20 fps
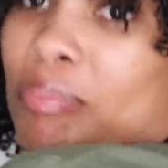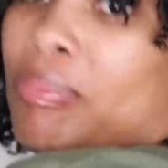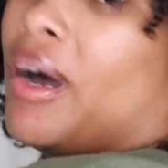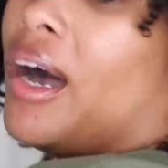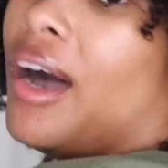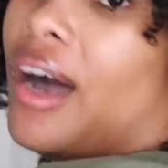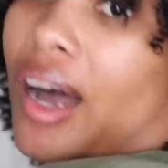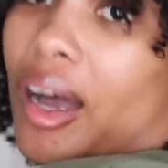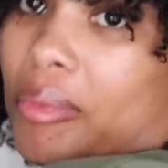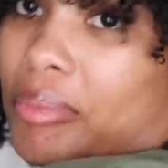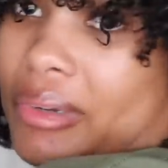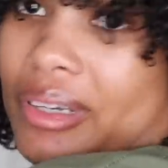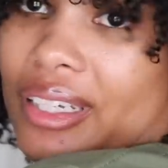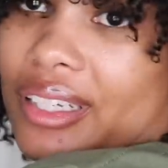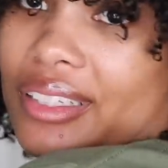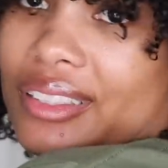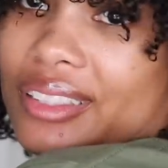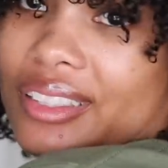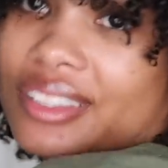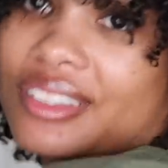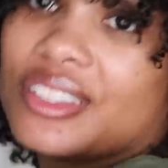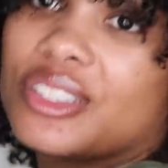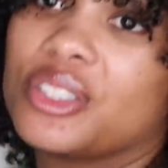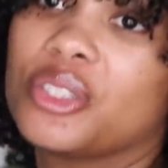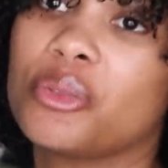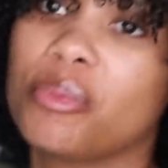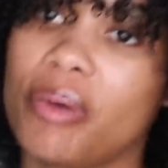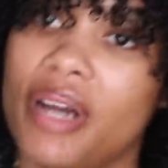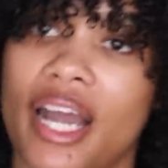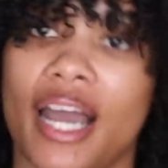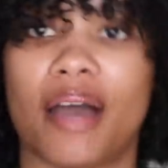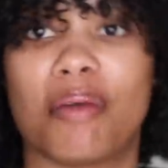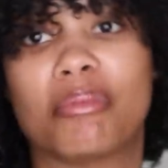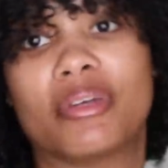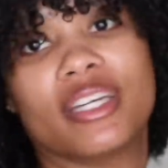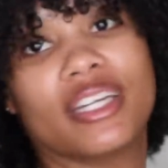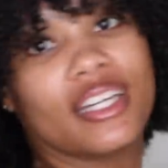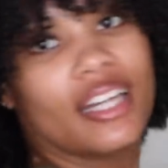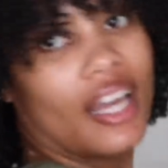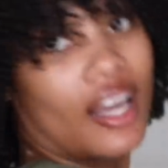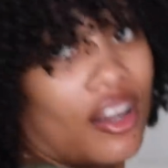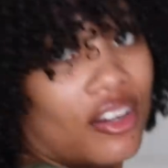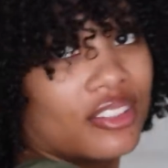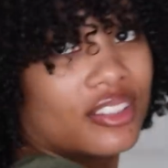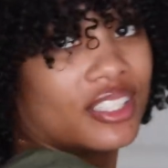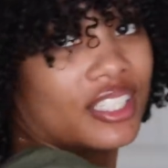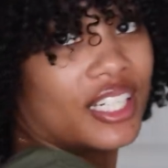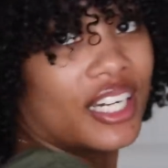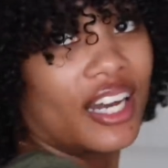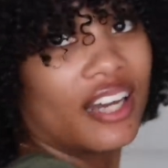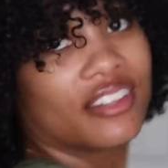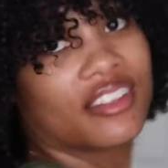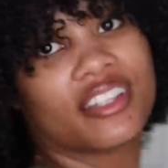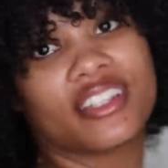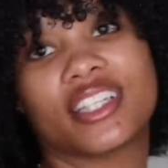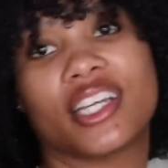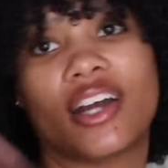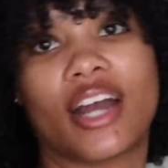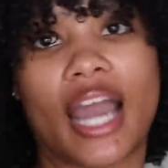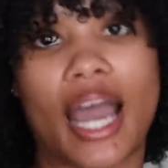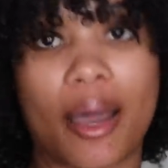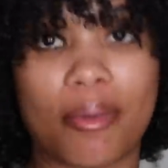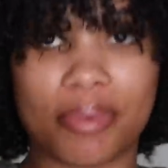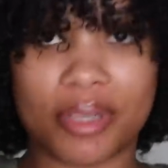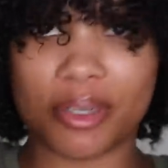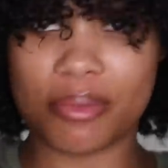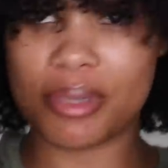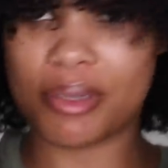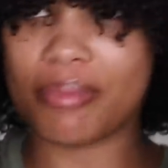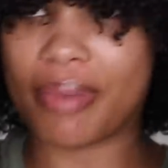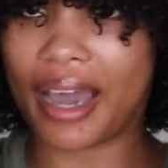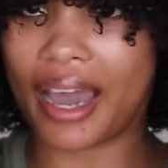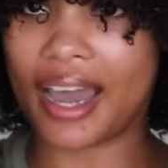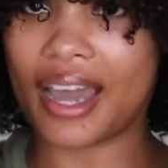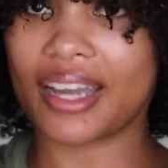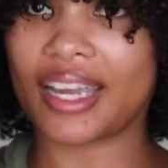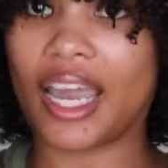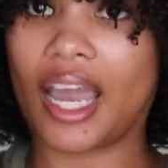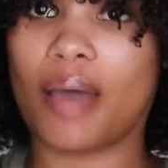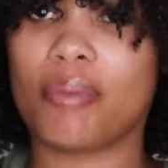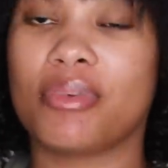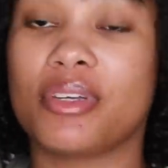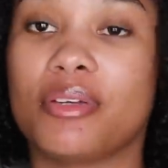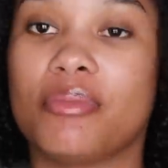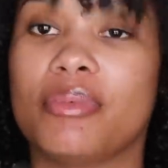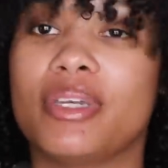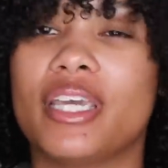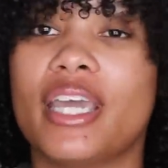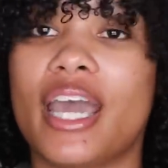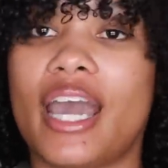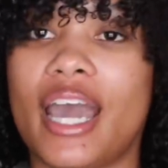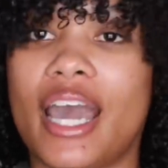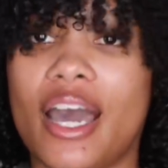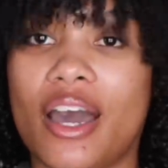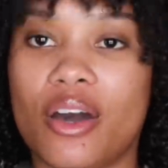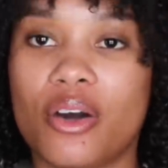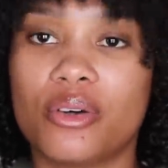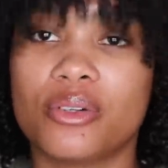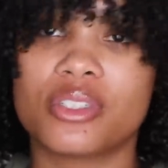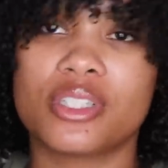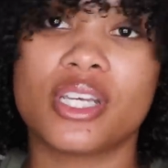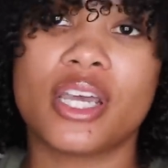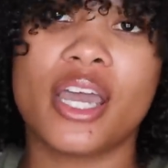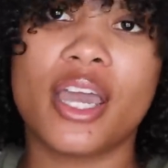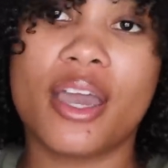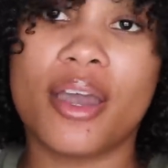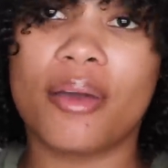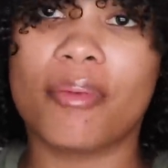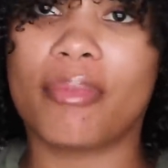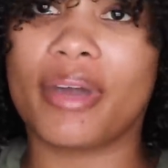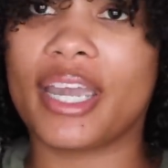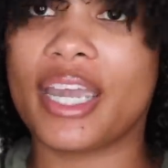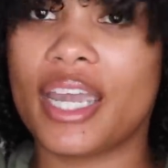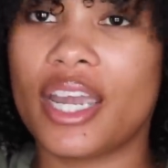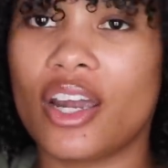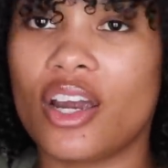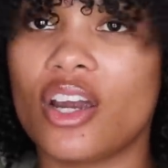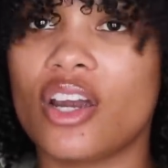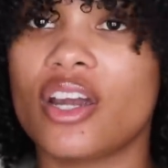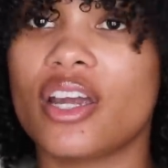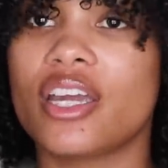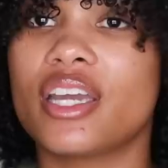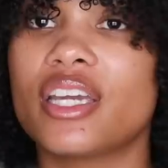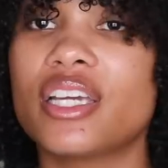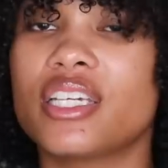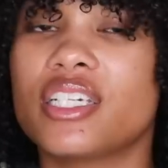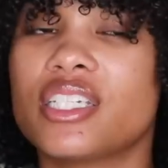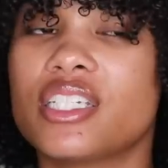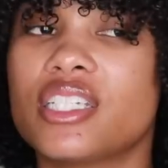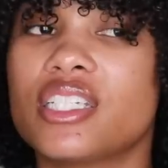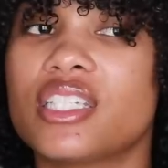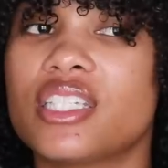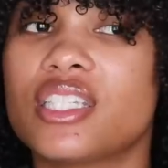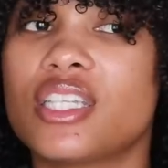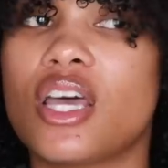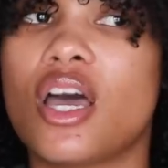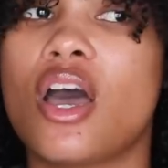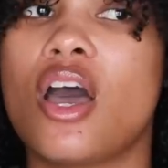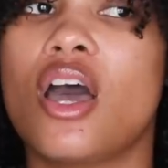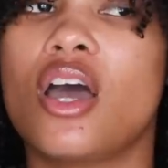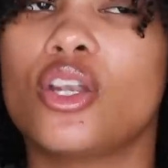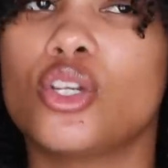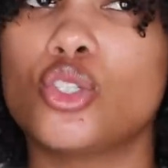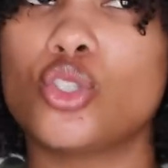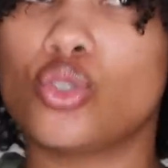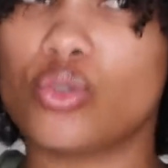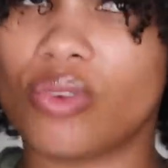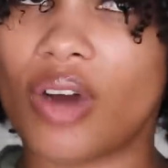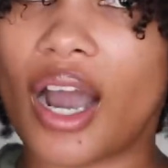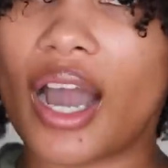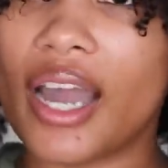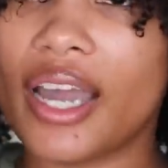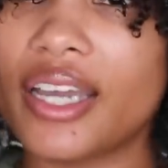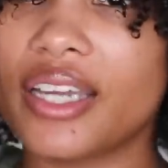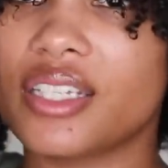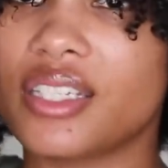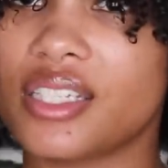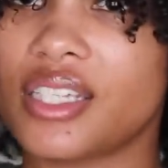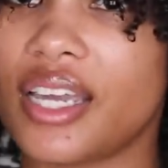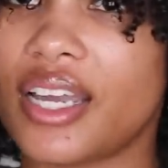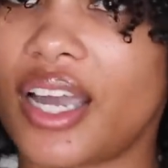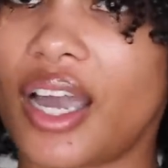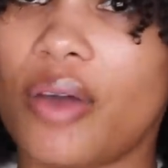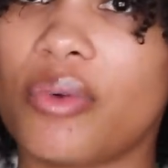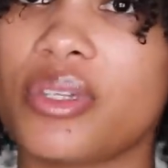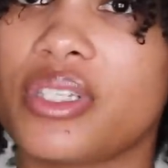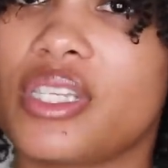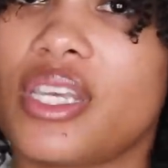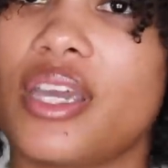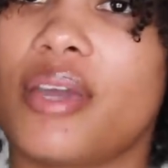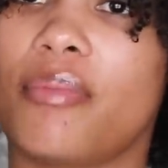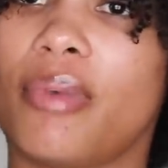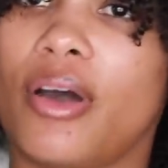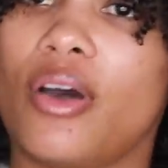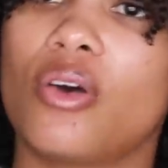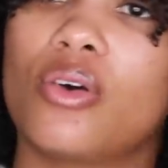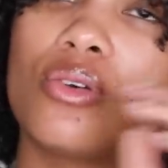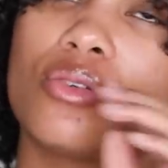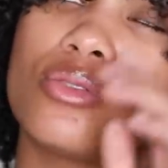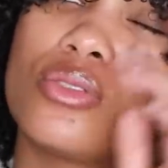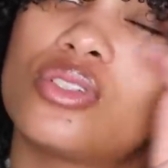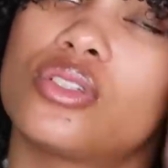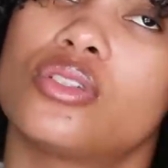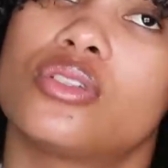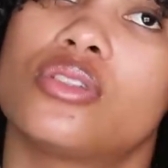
poppin', super happy and healthy. I think they're happy to be back, happy to be out. My hair is dry. It's like, I would say about